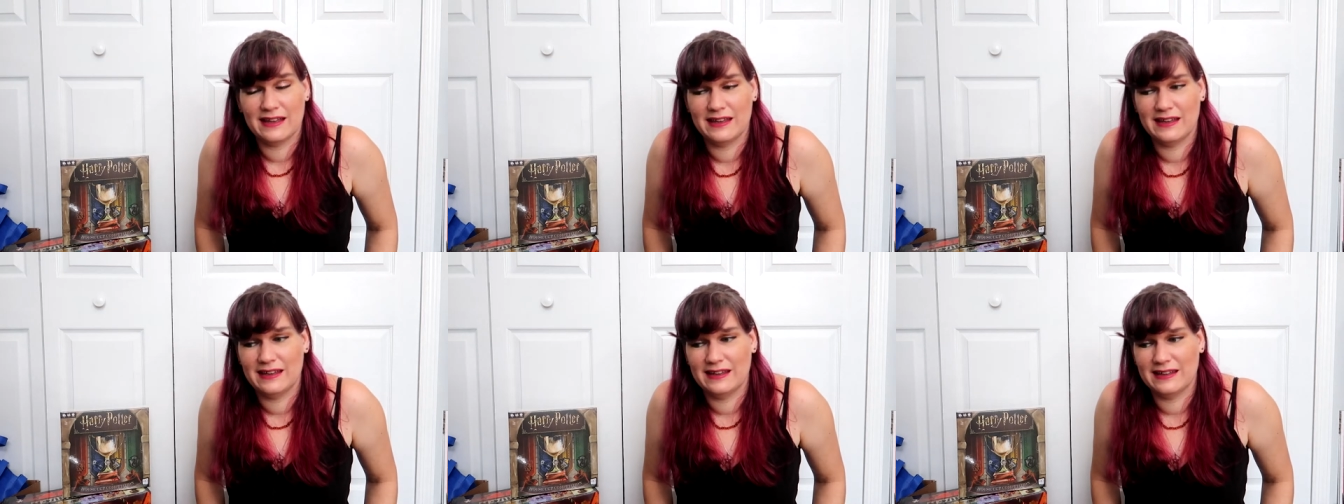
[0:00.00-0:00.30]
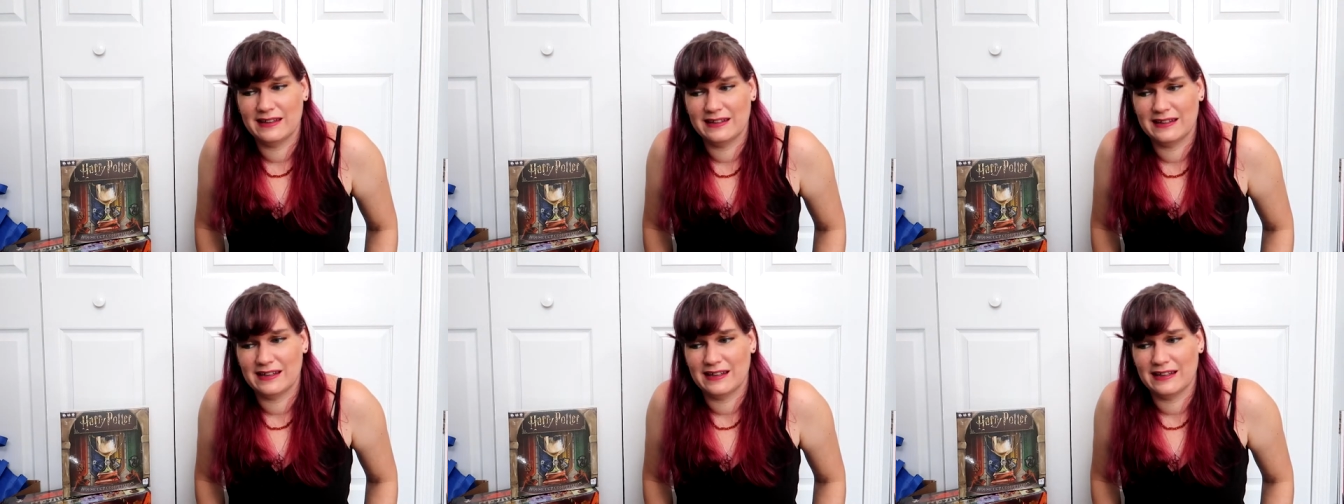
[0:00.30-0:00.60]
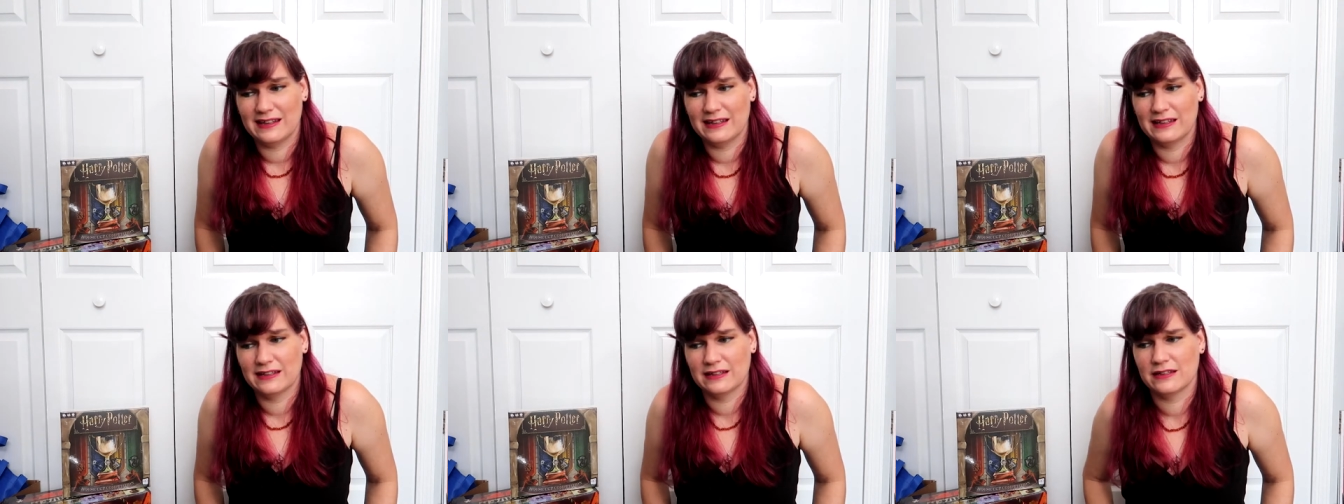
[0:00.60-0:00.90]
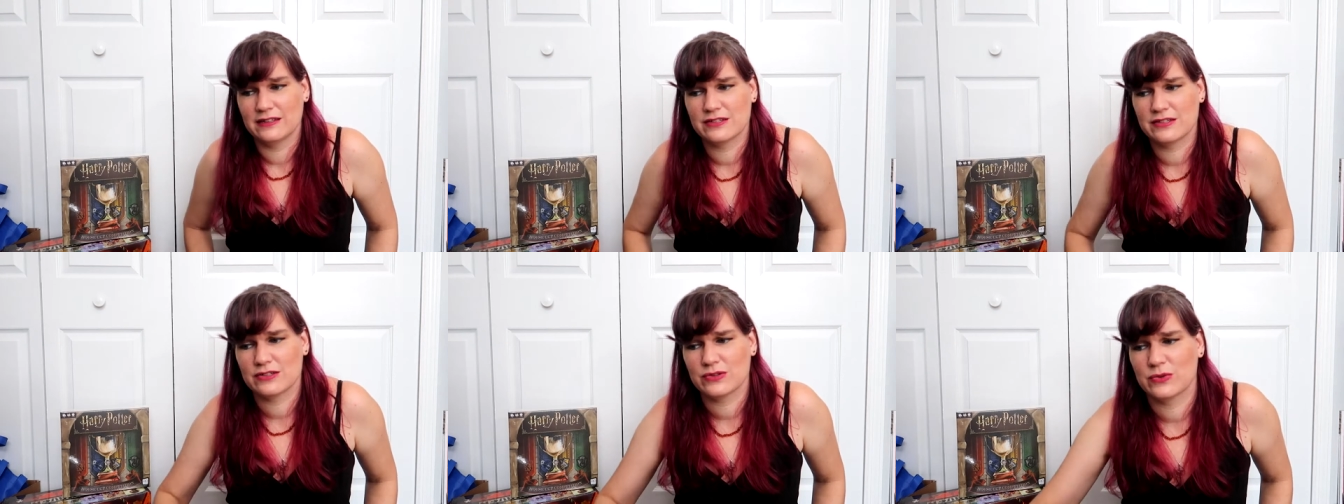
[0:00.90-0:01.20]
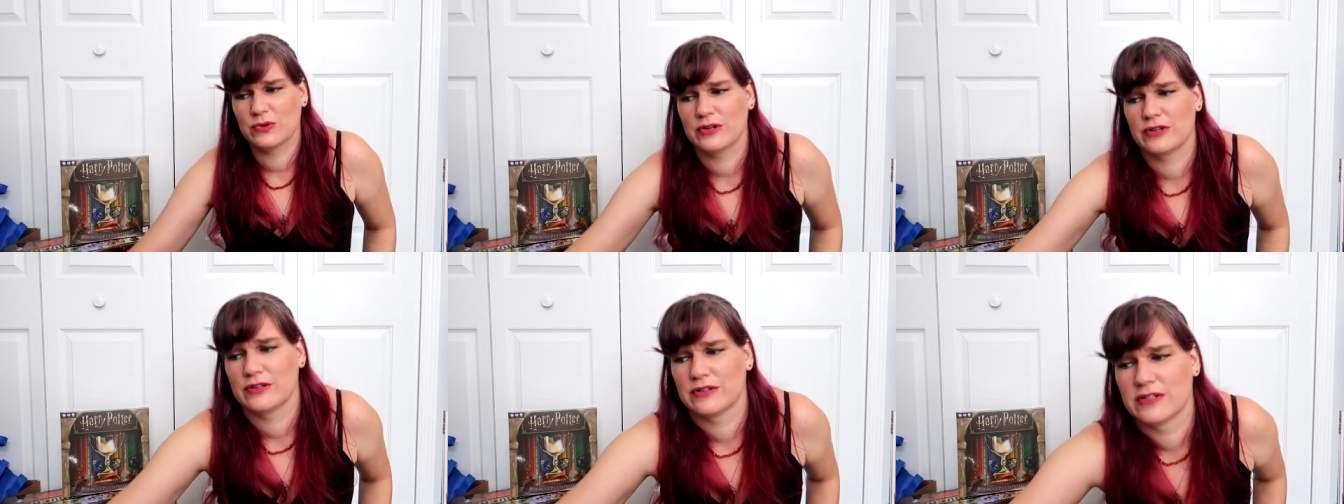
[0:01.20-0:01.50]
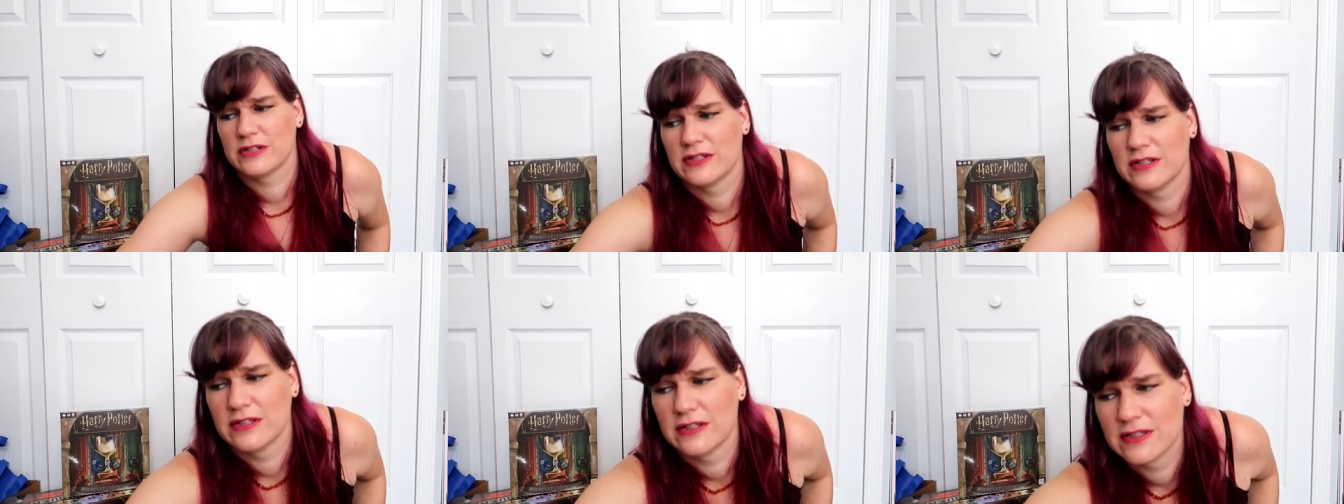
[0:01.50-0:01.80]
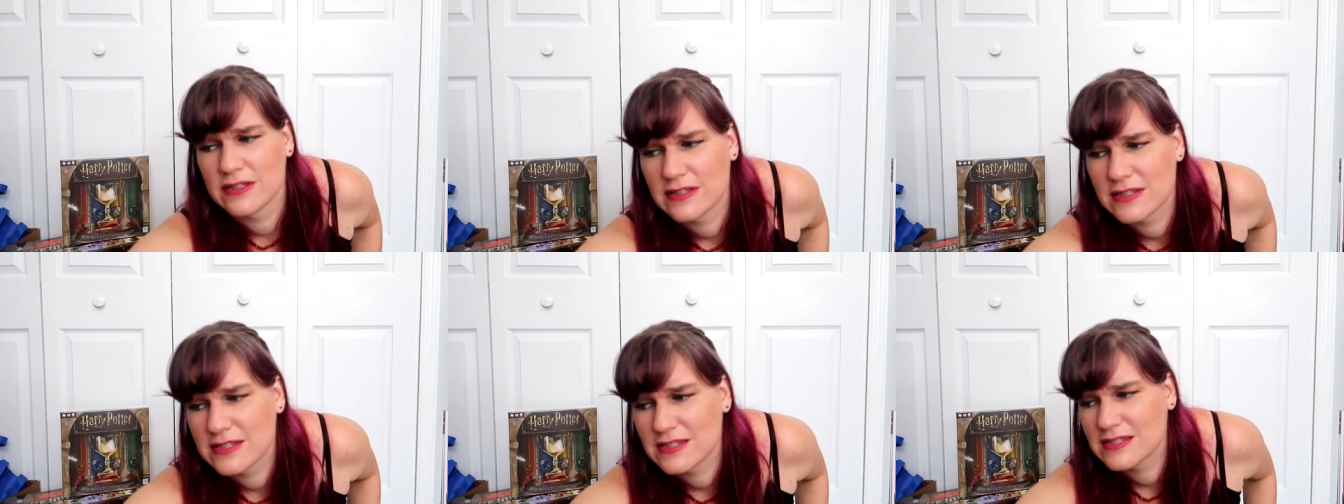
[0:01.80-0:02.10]
and uh, squirt.
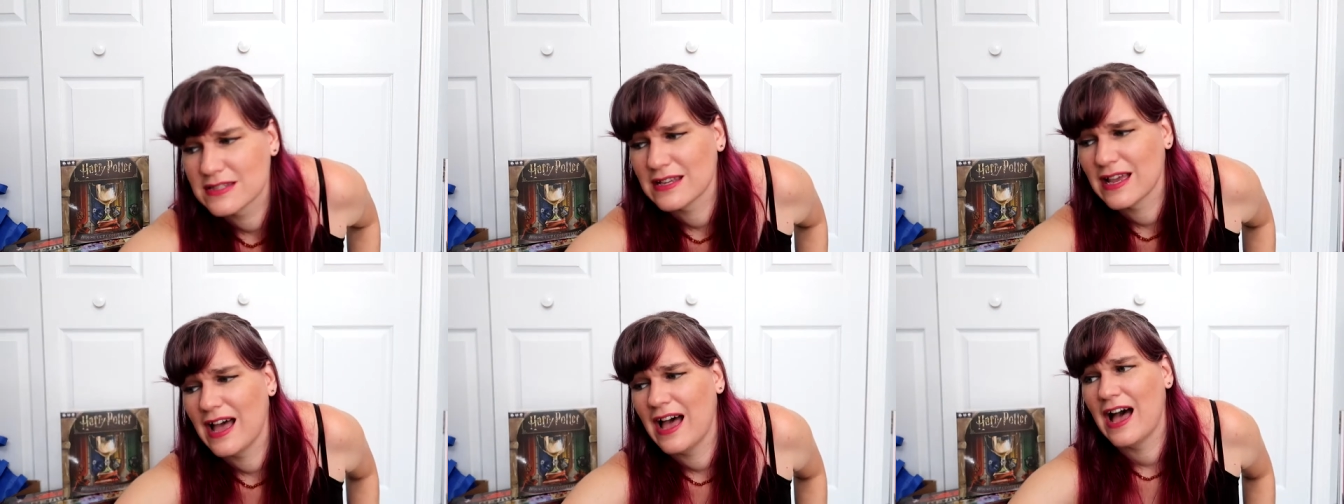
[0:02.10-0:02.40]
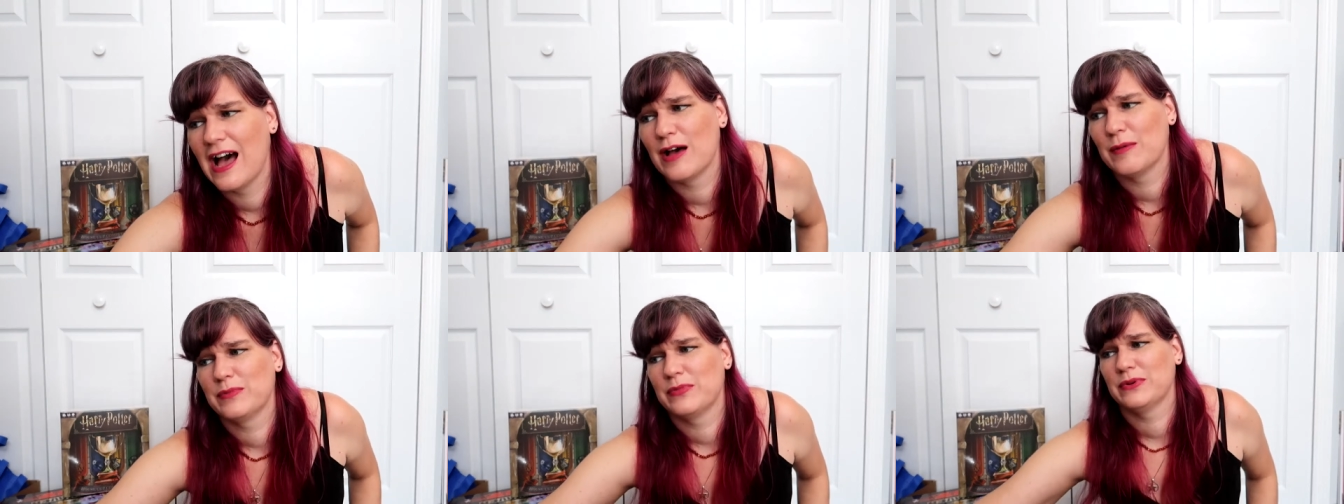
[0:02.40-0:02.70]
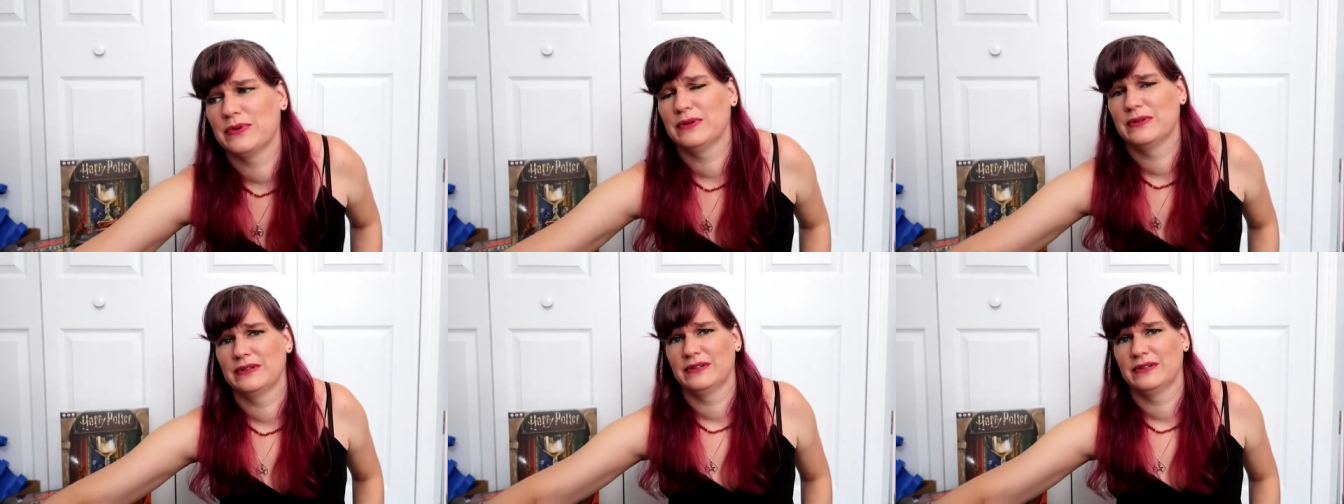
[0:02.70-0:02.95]
Stop.